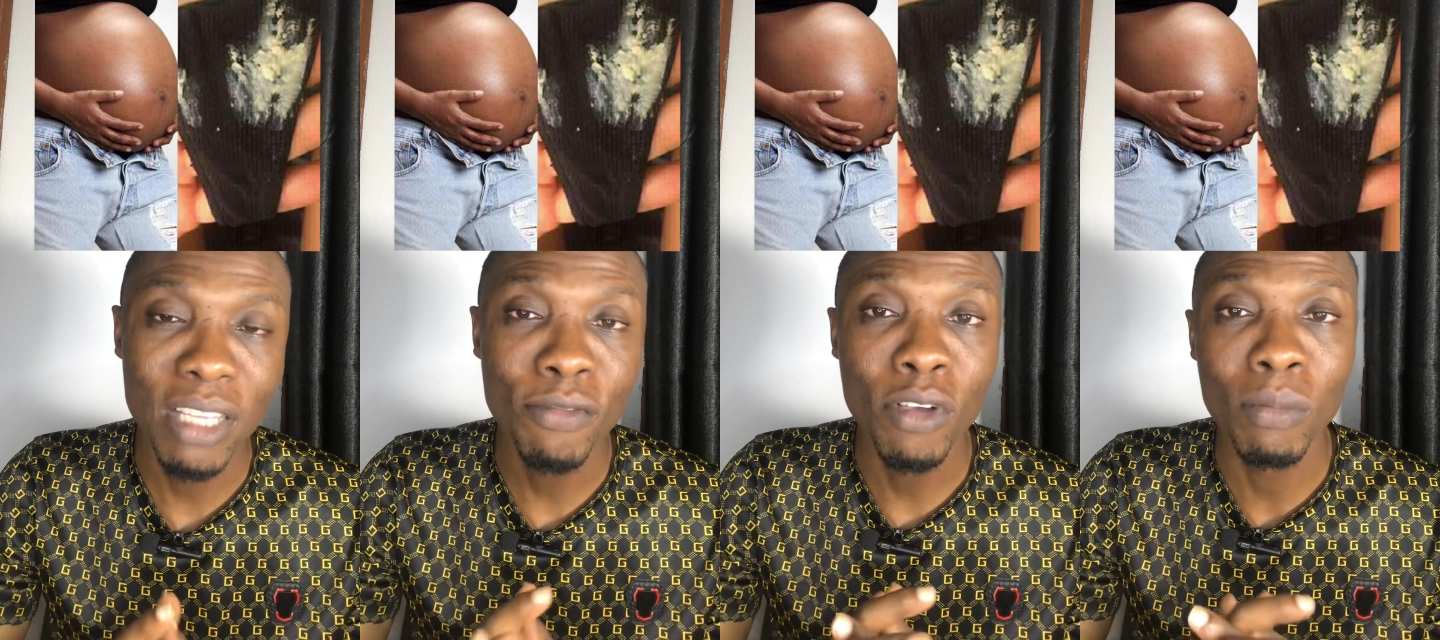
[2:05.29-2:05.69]

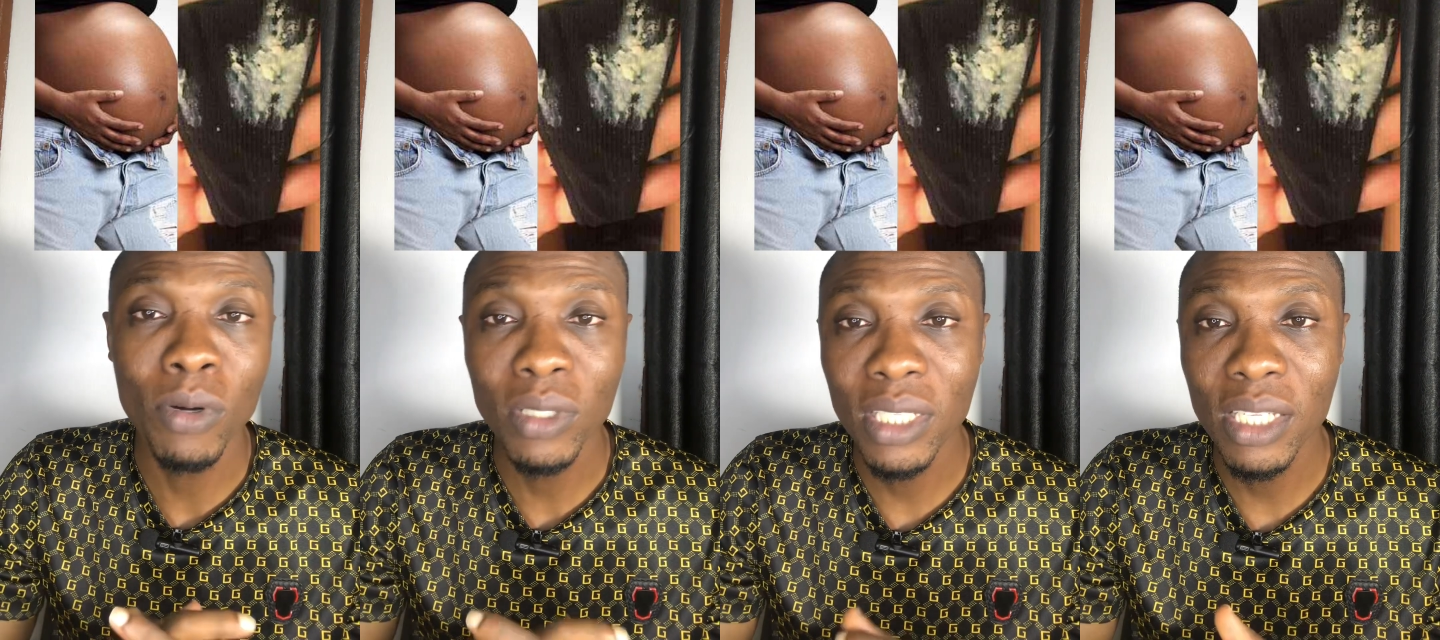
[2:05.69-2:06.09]
If your
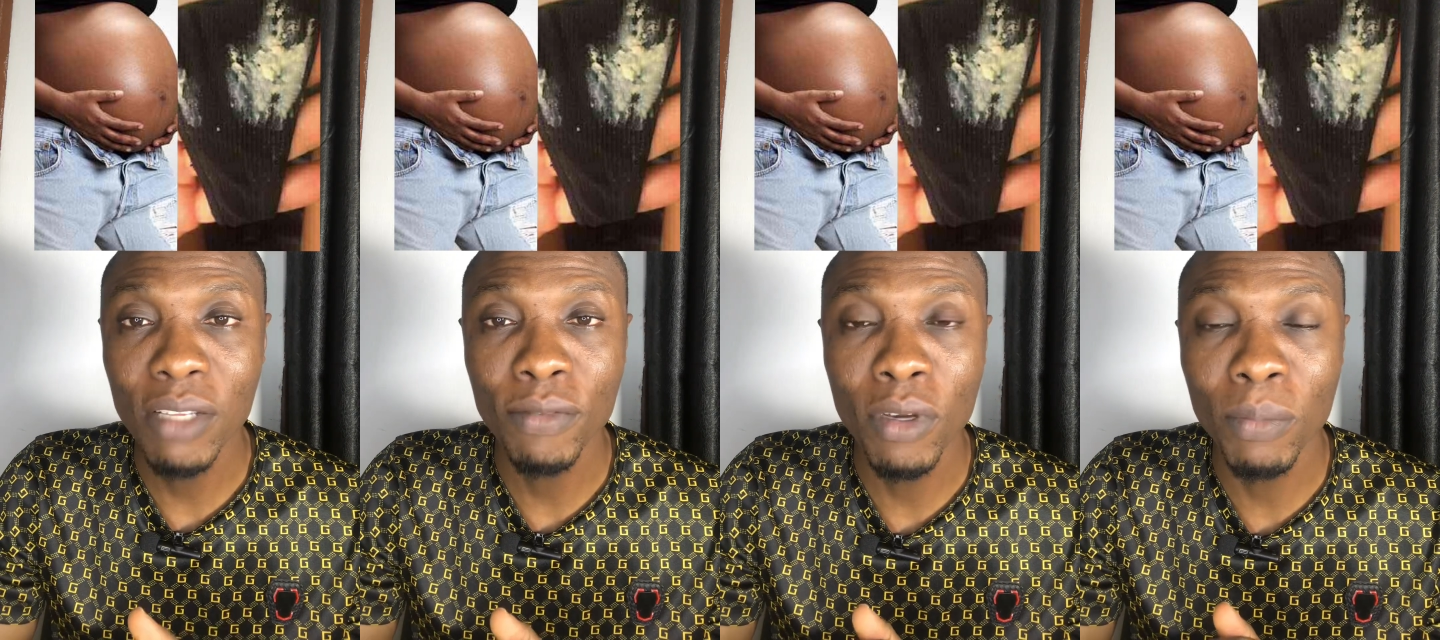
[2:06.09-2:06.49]

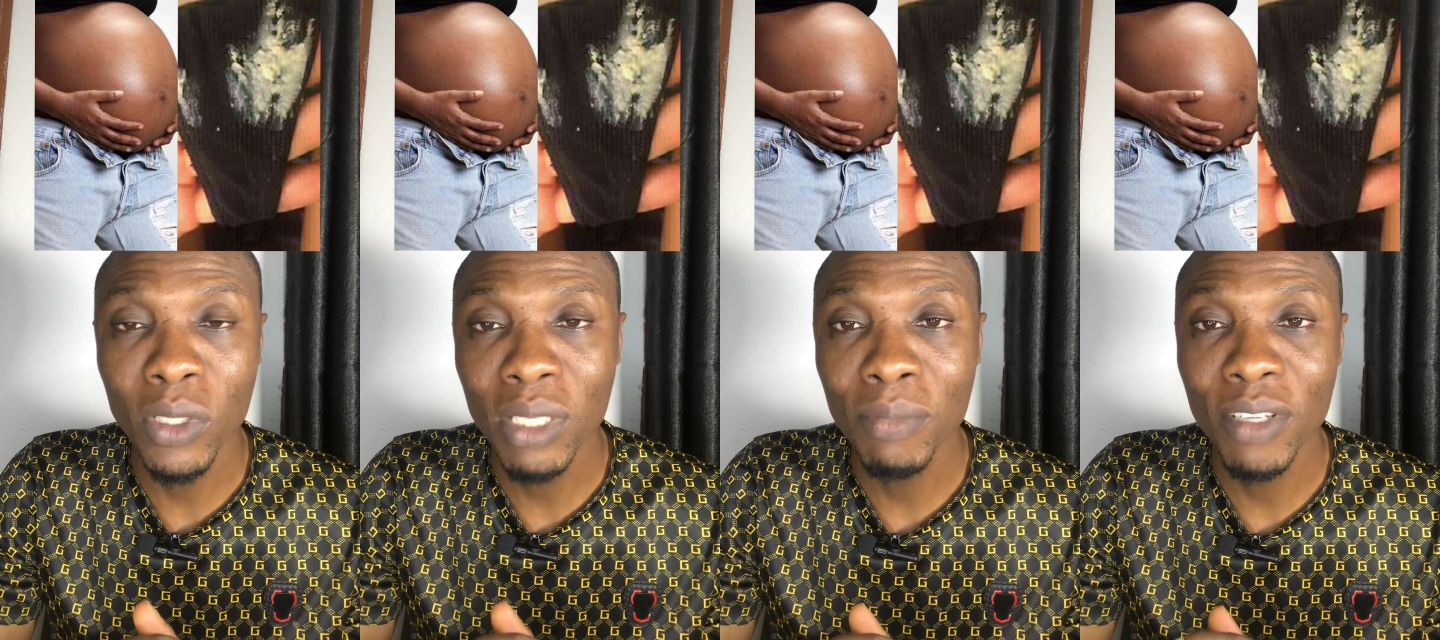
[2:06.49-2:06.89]

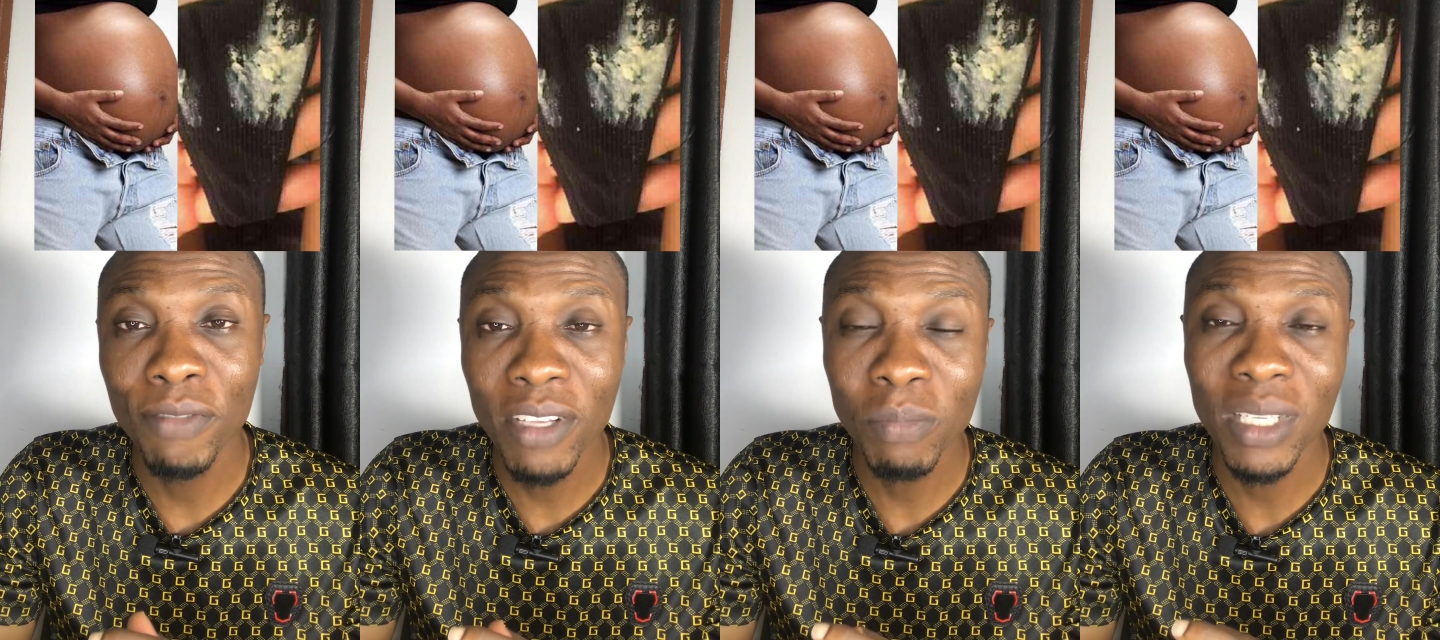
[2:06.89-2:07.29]
body
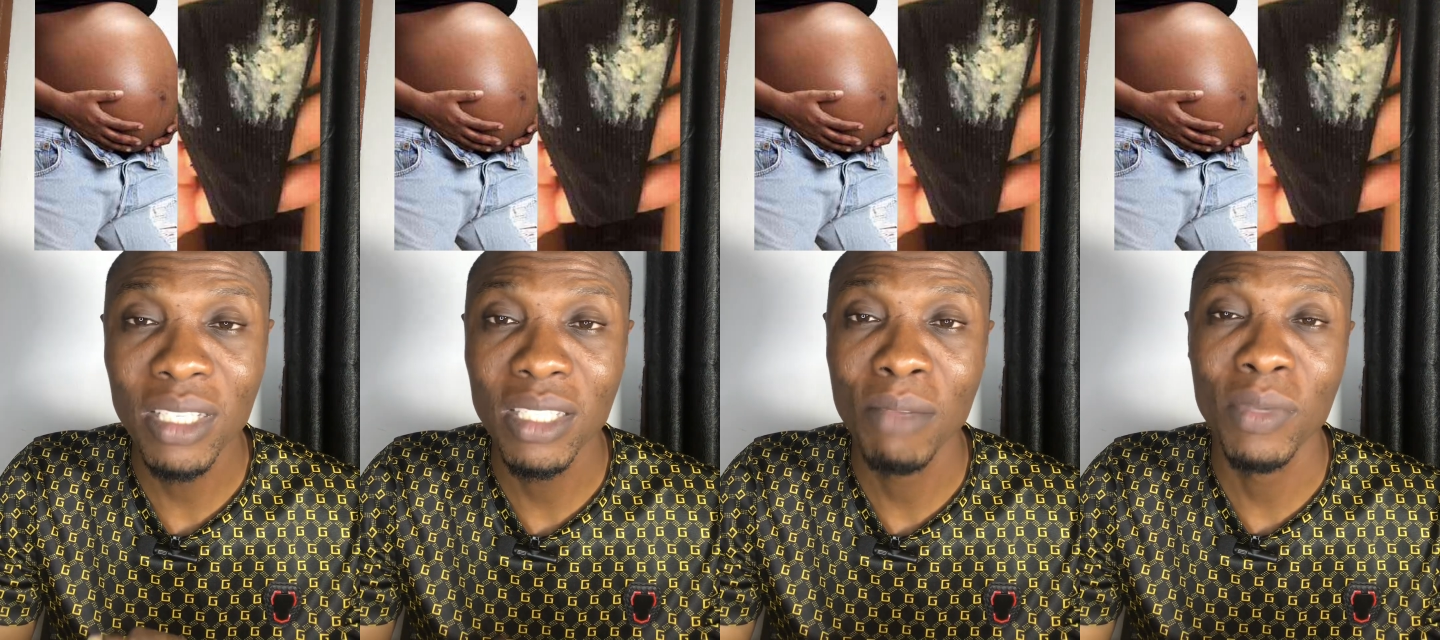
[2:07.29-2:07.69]
defense mechanism